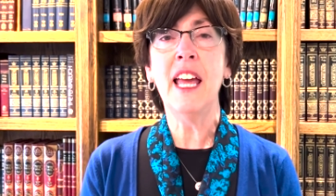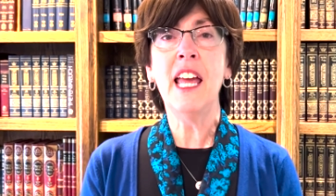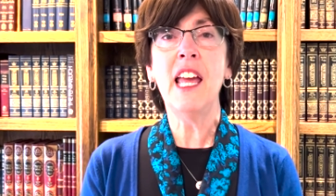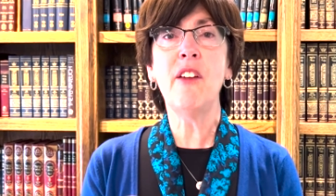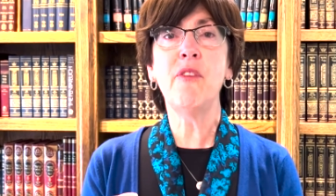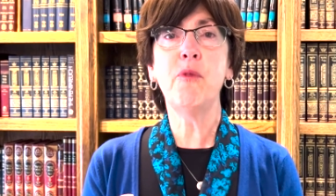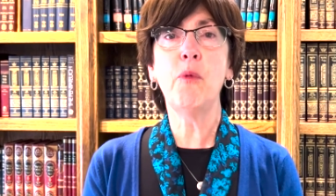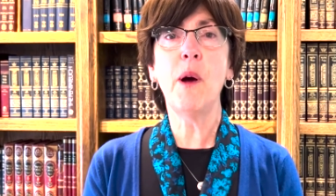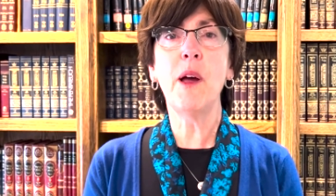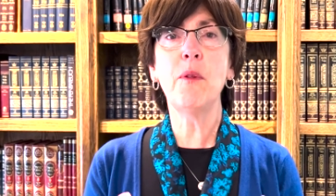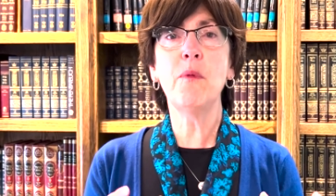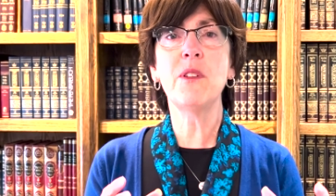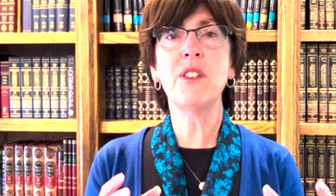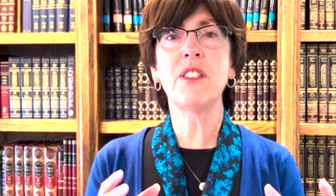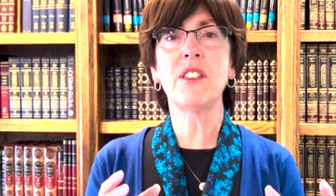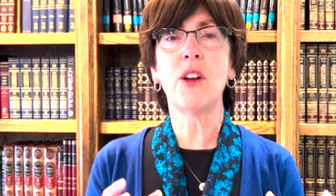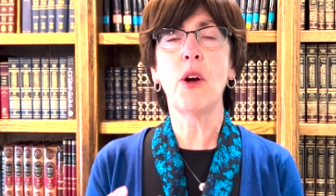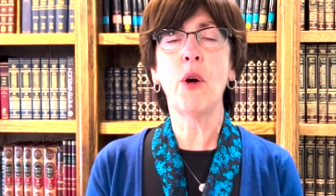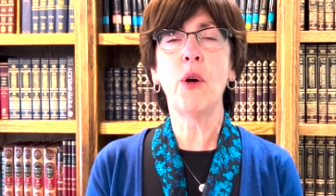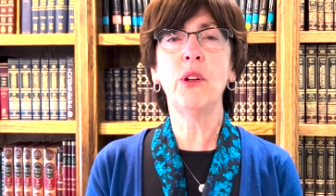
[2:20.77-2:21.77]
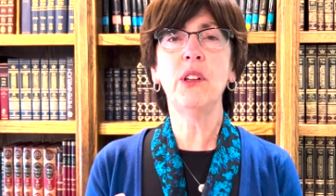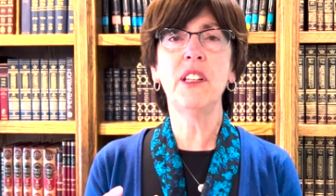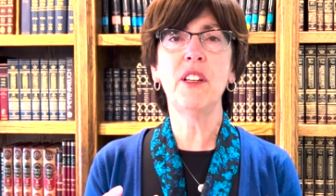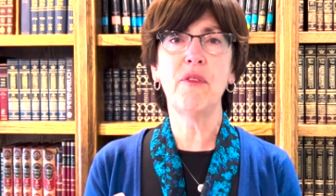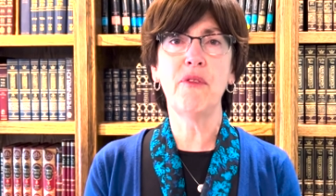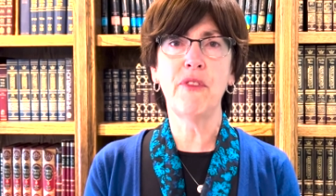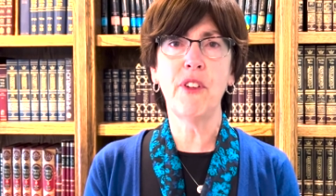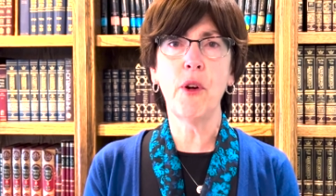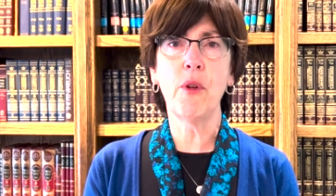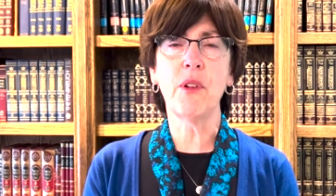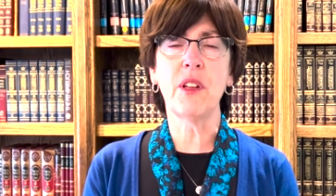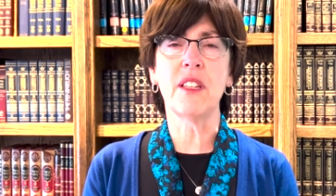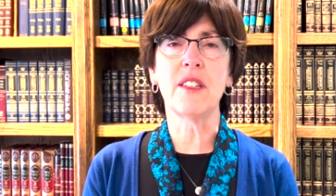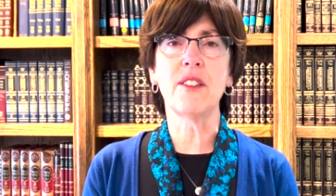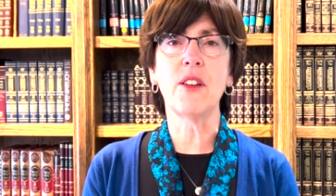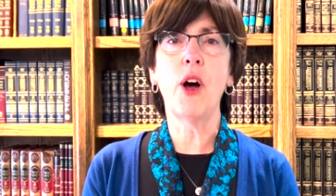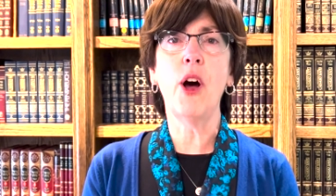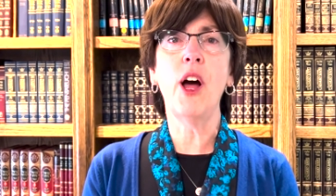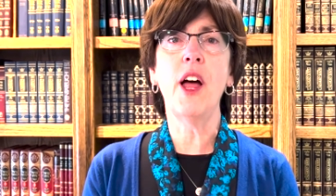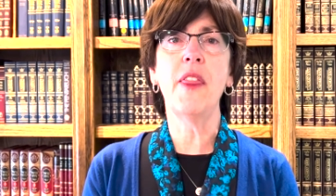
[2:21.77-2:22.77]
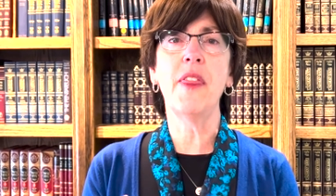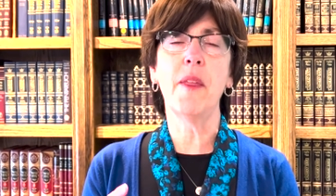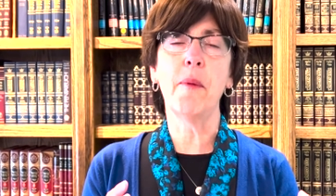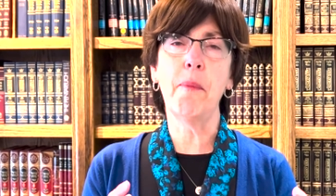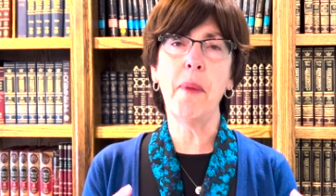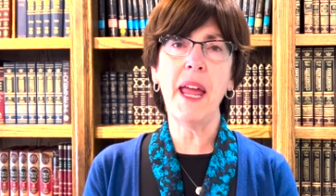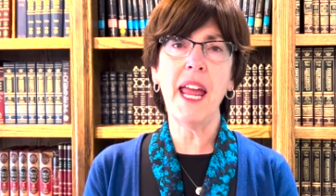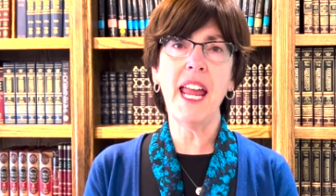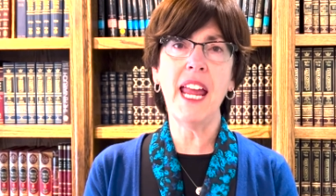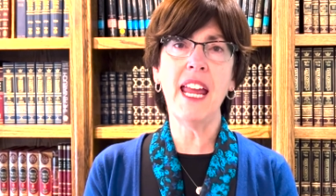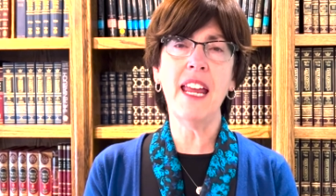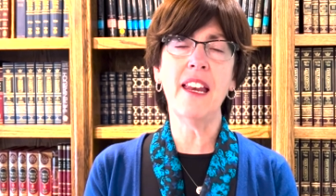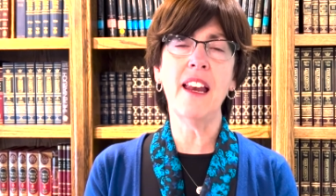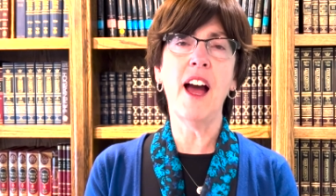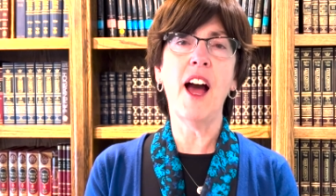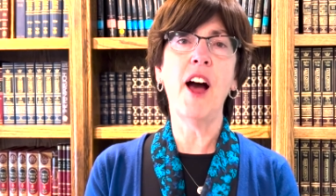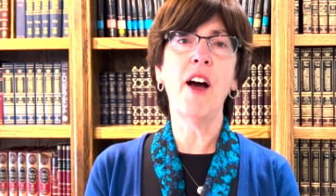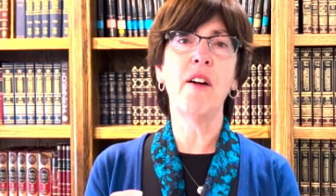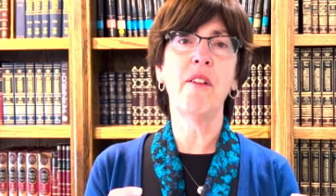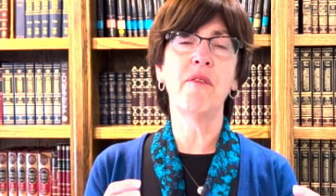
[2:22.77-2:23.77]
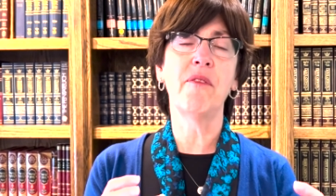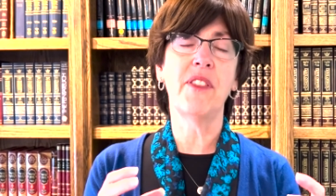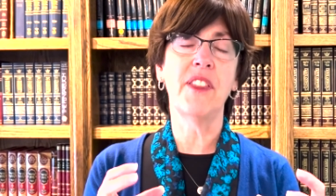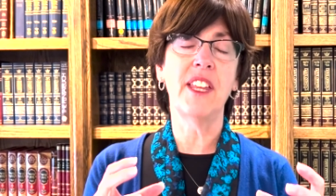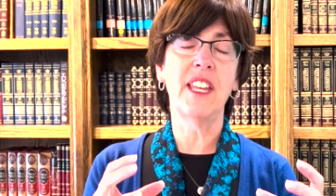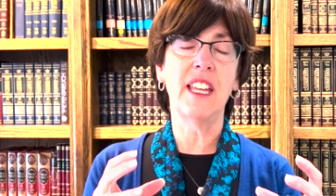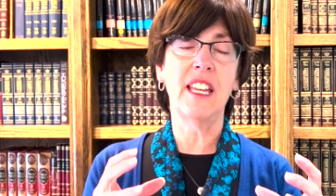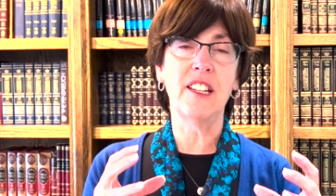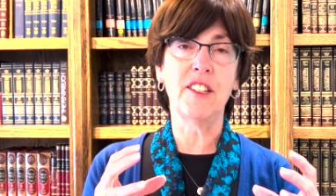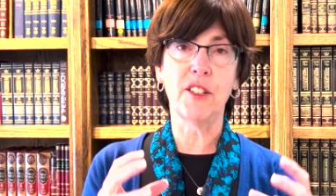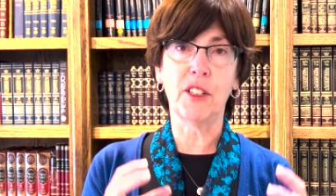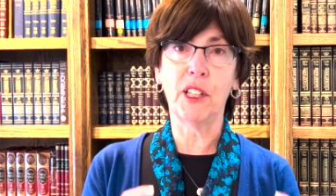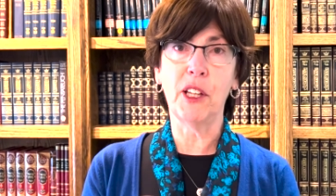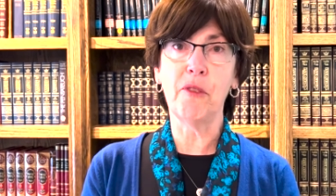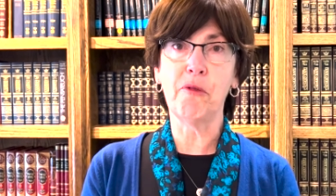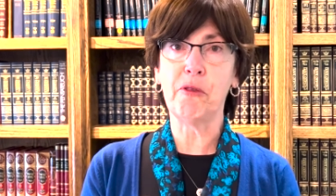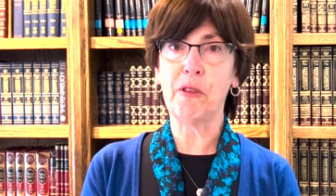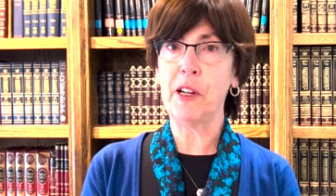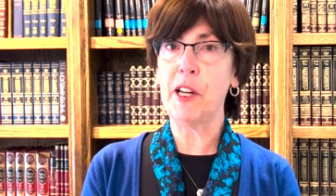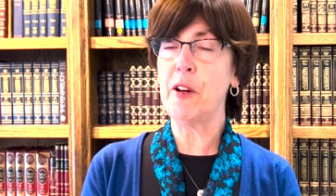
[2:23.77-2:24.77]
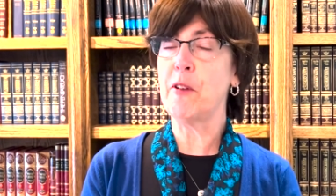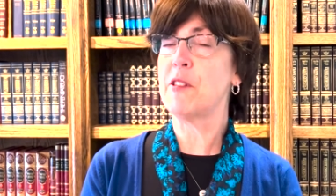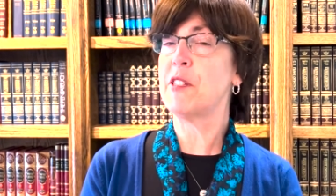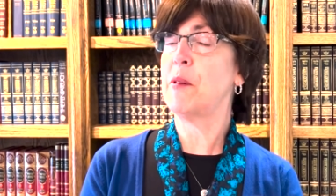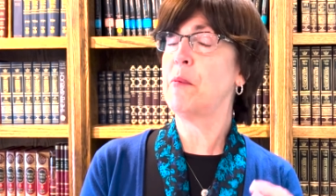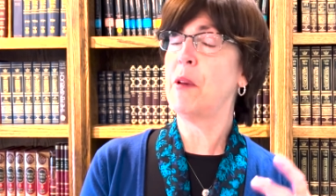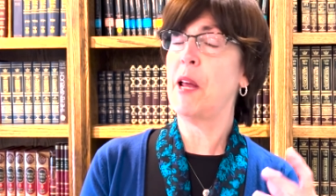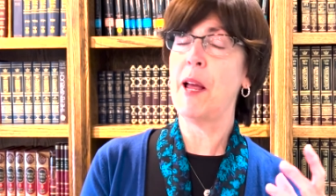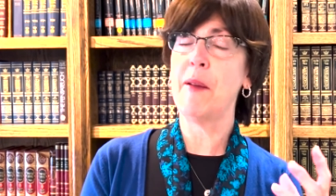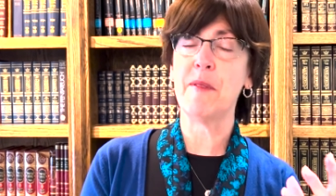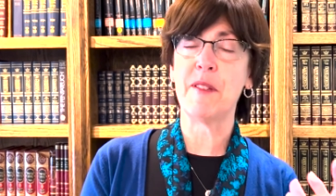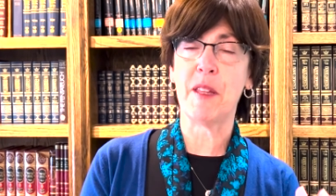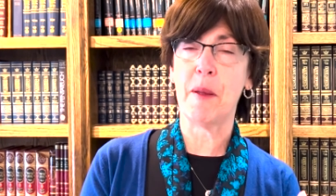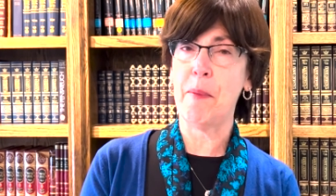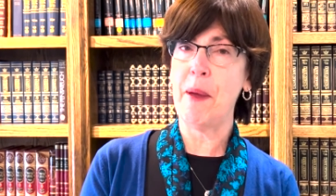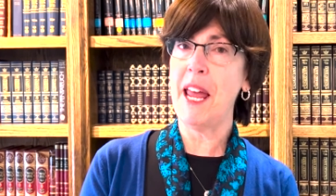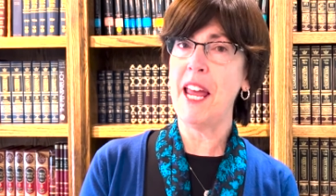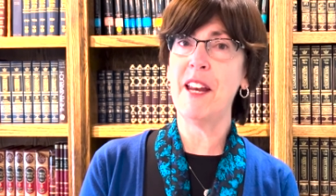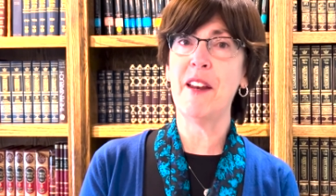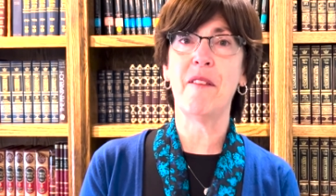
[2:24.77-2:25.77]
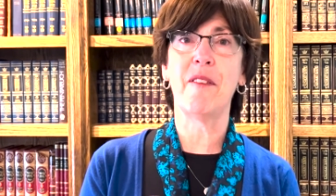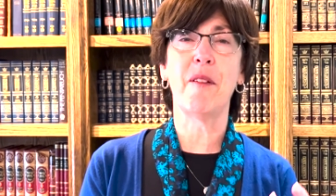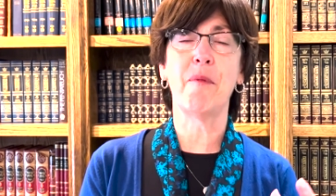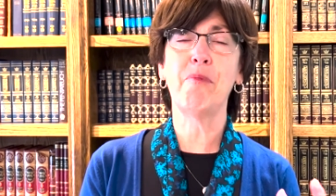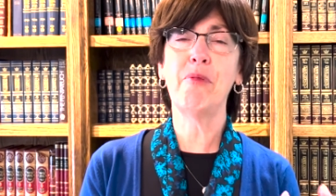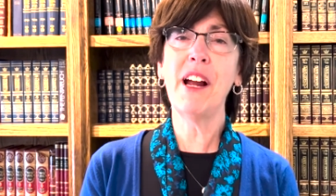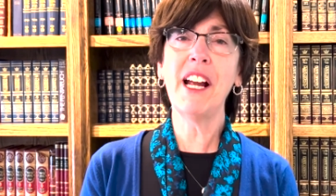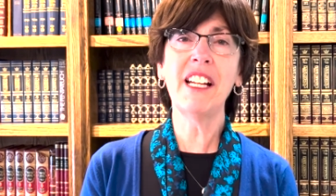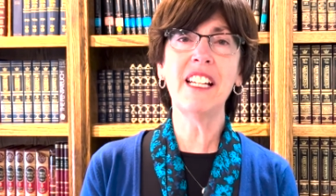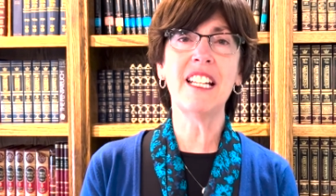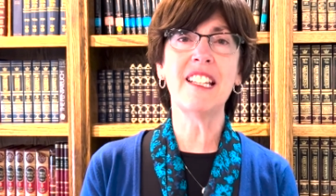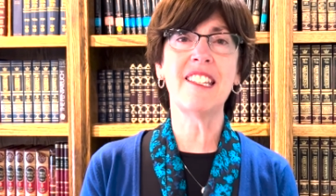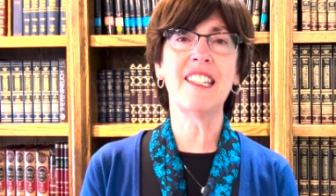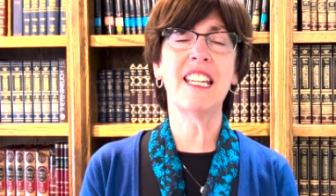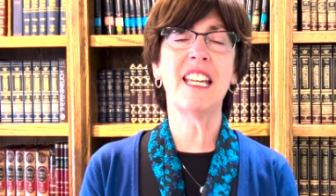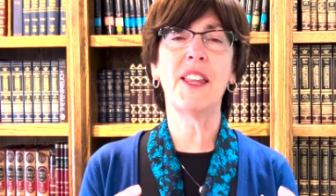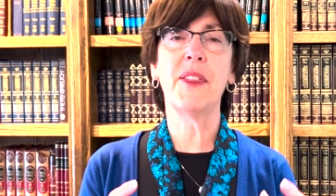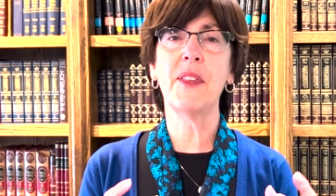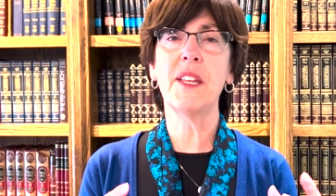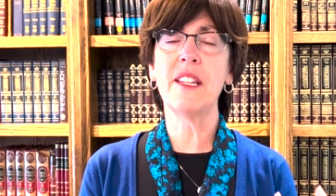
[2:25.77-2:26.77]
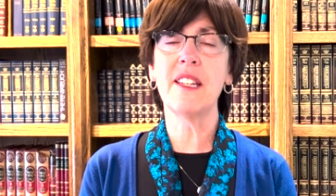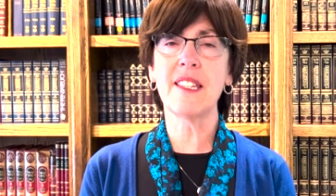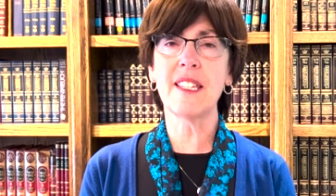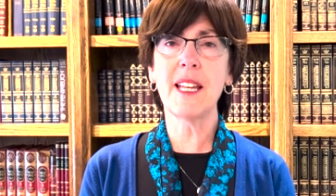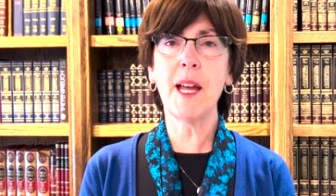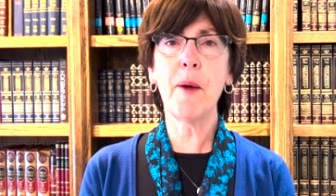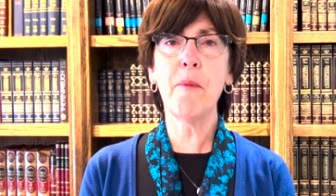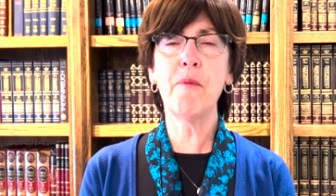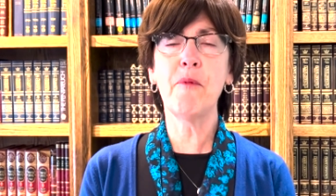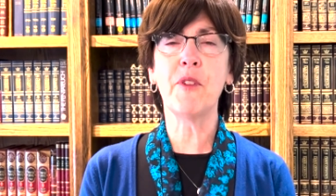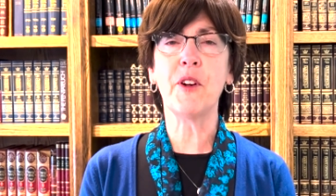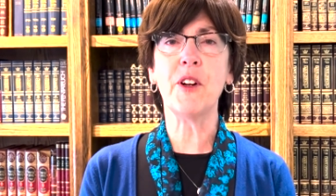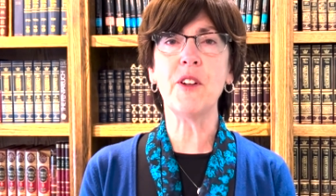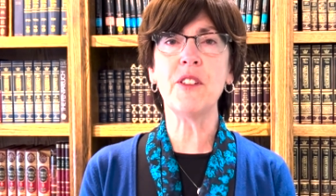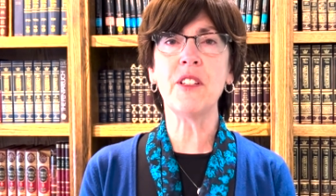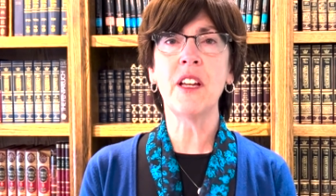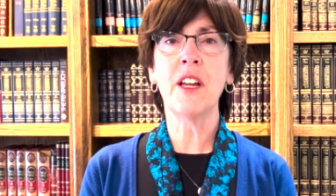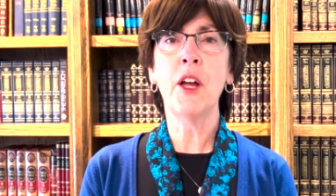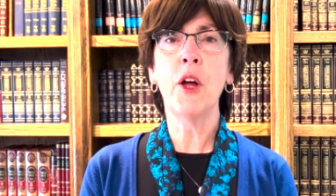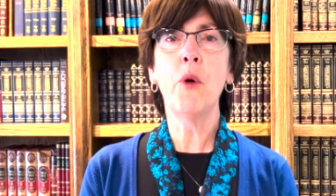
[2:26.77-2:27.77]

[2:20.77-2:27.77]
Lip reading: If one was to only focus on the pain of the delivery, or sometimes the pain of the pregnancy and the discomfort,